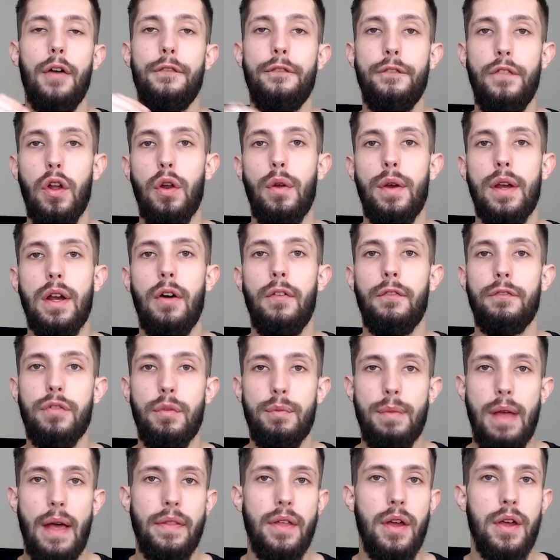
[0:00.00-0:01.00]
Following on
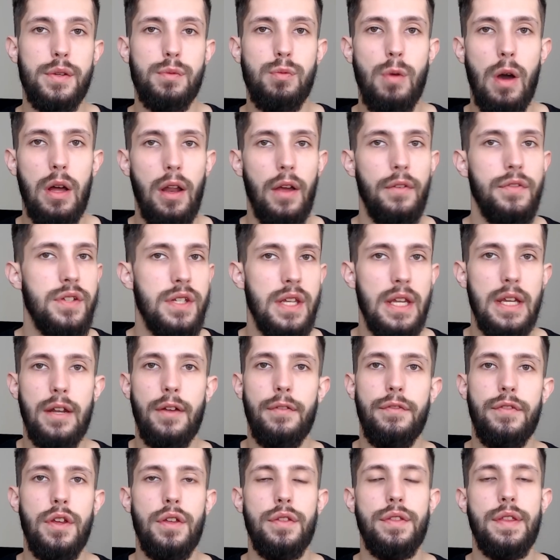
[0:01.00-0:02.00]
from that though as well, I've seen
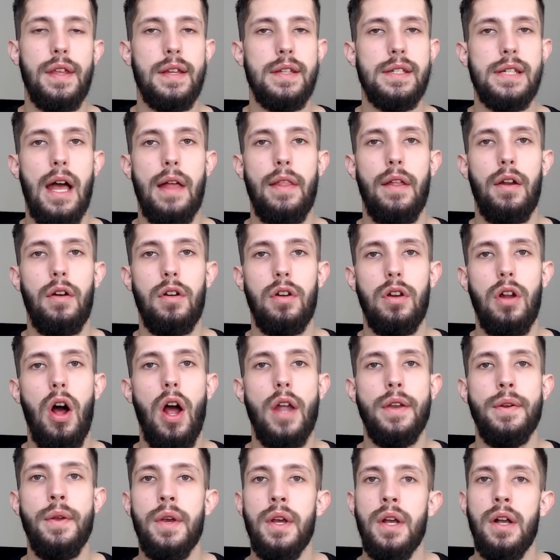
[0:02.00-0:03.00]
a few things out there
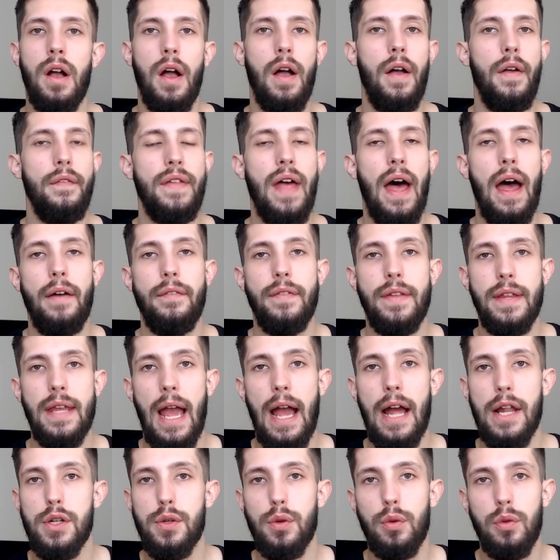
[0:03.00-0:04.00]
online that the
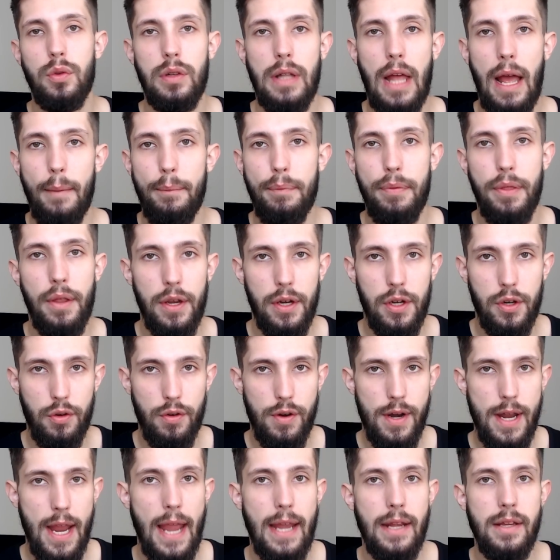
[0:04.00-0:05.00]
actual lab that
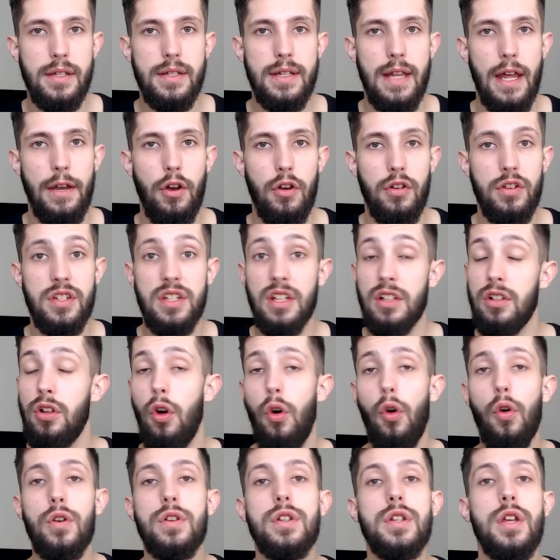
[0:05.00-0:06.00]
creates Nanoxidil
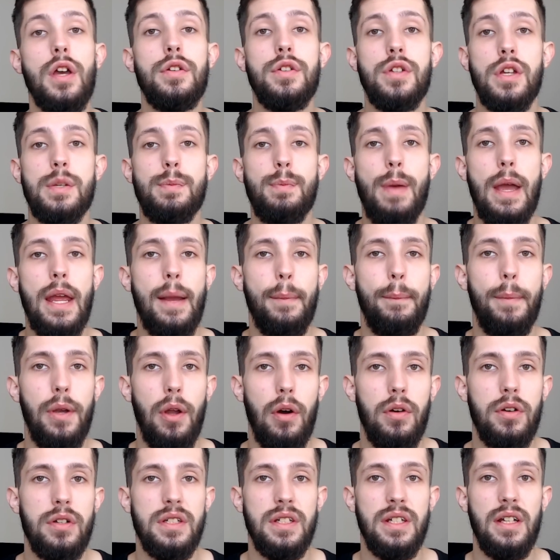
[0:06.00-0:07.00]
also does make
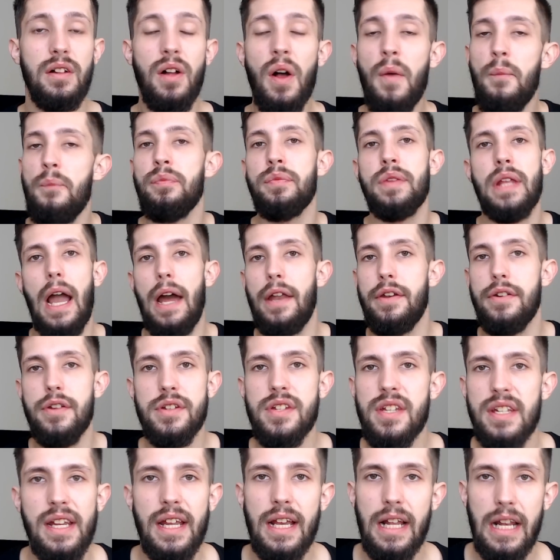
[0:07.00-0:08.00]
minoxidil and
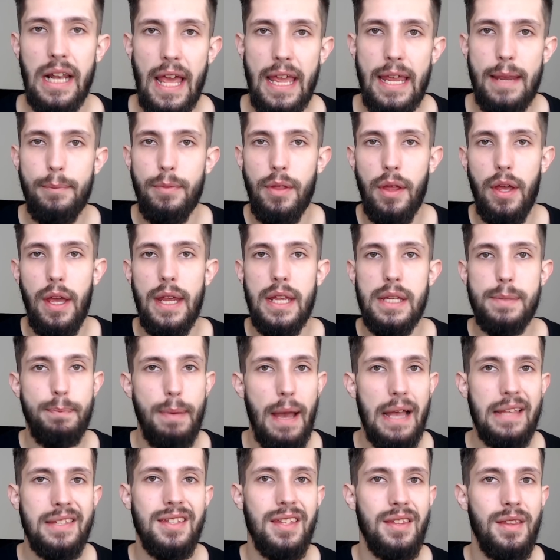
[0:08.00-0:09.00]
doesn't claim that it's
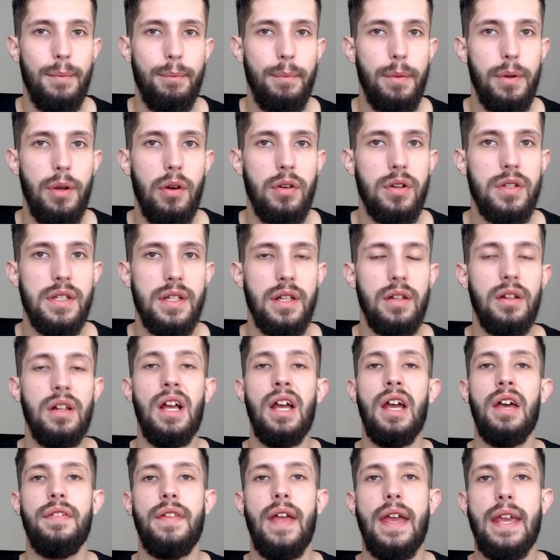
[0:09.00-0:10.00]
better than minoxidil.
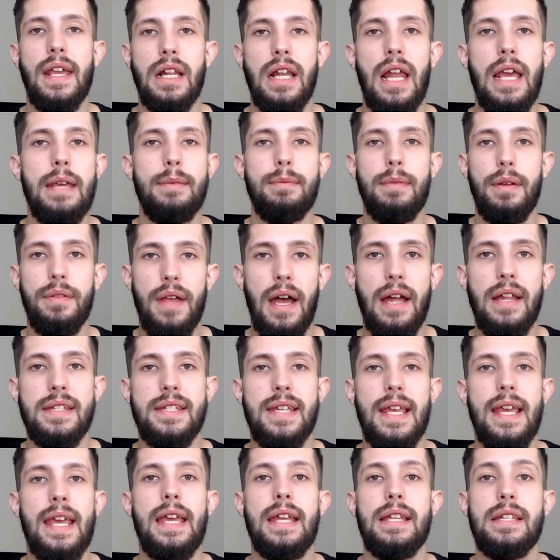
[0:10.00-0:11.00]
They claim
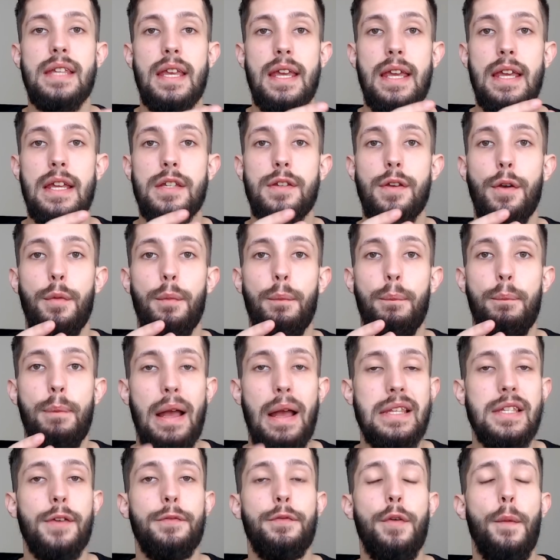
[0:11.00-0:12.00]
that it is
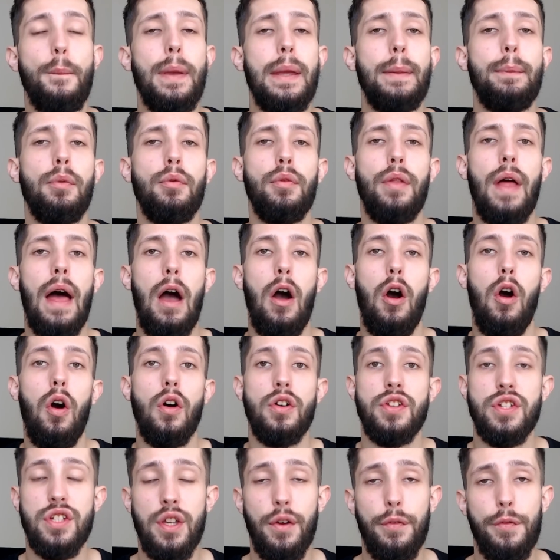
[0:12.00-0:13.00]
better for people that
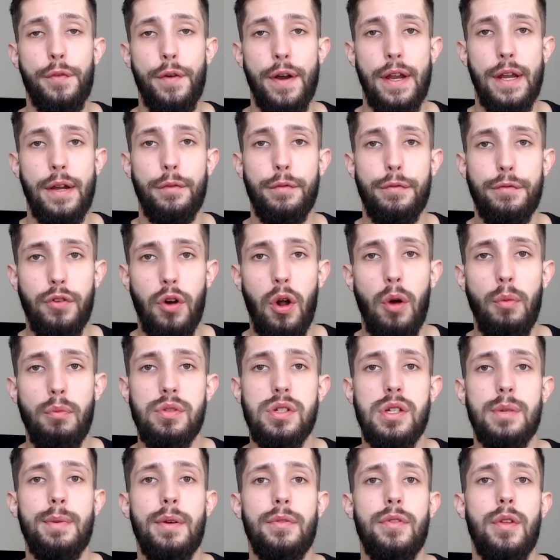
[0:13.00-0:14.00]
are suffering from
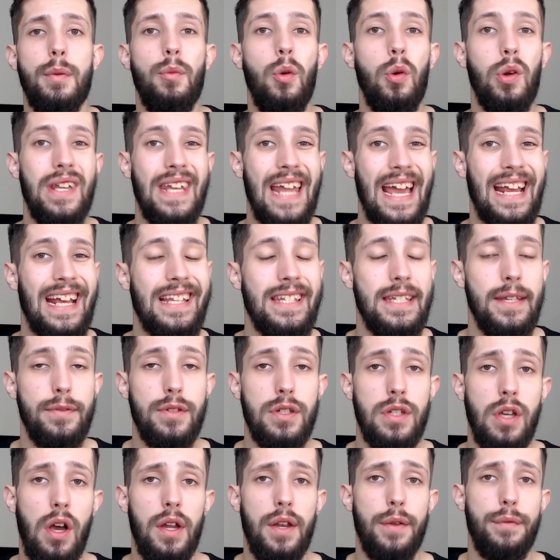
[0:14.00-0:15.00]
some of the more negative
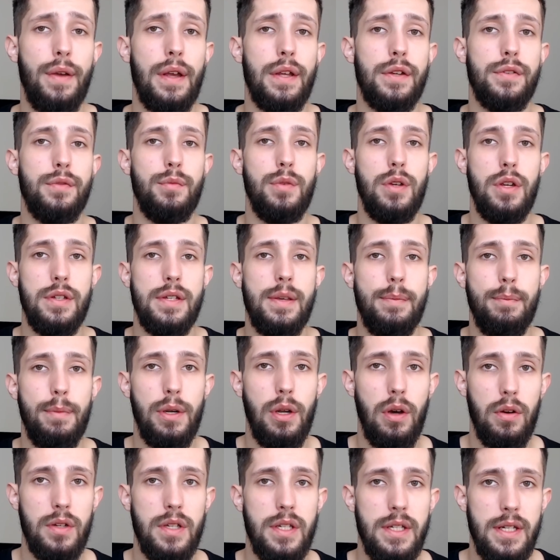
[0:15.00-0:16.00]
side effects from using
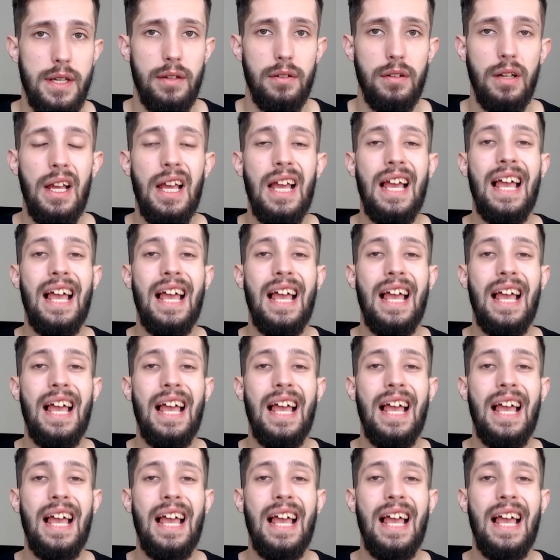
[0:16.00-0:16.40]
minoxidil.